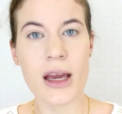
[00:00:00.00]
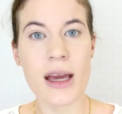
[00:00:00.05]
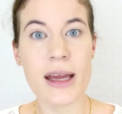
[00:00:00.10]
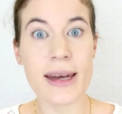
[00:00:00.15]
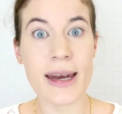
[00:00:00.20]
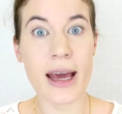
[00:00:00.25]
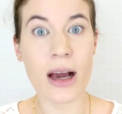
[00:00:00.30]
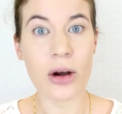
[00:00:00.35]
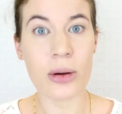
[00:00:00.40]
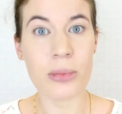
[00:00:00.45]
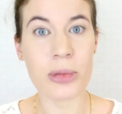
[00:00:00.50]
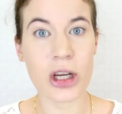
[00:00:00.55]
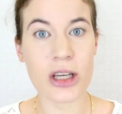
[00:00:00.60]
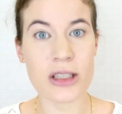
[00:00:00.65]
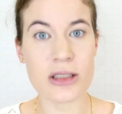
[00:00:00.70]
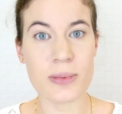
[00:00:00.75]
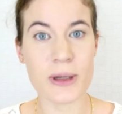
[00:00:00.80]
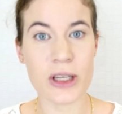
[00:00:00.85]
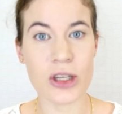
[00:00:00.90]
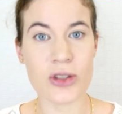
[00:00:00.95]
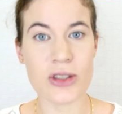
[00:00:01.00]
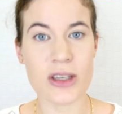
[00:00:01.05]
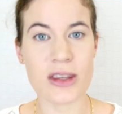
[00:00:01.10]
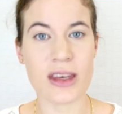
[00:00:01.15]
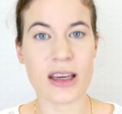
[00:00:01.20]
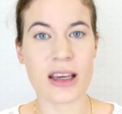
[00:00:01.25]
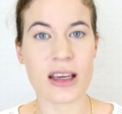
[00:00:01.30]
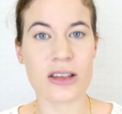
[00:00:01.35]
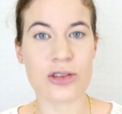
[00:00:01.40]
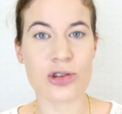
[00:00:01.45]
Now I'm going to be using the
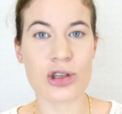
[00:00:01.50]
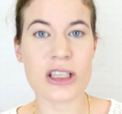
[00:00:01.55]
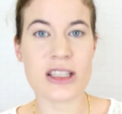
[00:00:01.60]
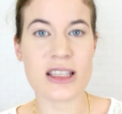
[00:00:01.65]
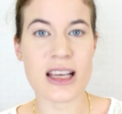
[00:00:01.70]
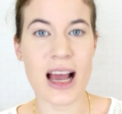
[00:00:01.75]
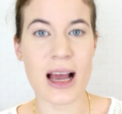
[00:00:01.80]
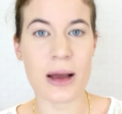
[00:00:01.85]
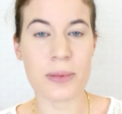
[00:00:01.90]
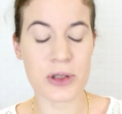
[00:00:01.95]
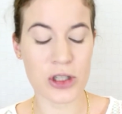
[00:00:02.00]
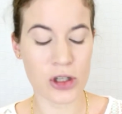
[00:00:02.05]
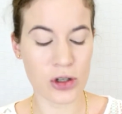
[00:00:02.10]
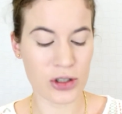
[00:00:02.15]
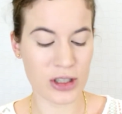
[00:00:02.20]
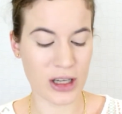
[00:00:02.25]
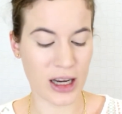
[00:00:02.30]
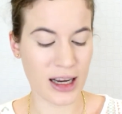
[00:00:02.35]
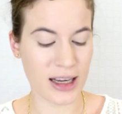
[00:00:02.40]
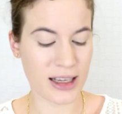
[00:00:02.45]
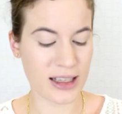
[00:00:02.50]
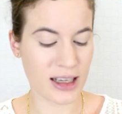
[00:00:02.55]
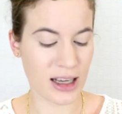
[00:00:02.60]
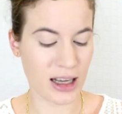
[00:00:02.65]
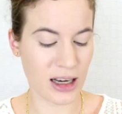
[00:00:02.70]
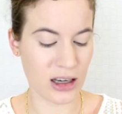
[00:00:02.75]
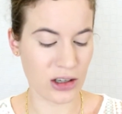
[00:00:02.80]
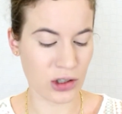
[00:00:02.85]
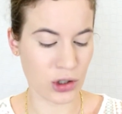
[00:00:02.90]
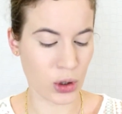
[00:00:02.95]
Catrice Absolute Eye
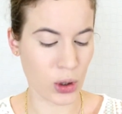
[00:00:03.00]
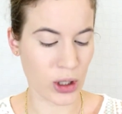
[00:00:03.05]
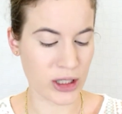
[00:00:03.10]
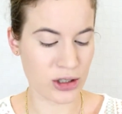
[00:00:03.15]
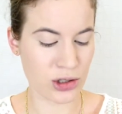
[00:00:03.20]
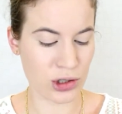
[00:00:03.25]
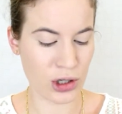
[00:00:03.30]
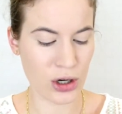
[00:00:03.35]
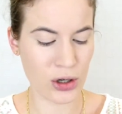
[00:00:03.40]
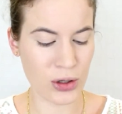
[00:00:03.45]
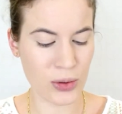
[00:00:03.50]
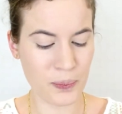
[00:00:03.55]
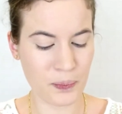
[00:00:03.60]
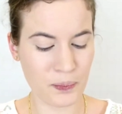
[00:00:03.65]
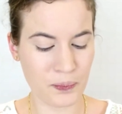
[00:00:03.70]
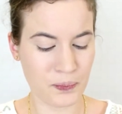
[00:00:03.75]
Color Quatro.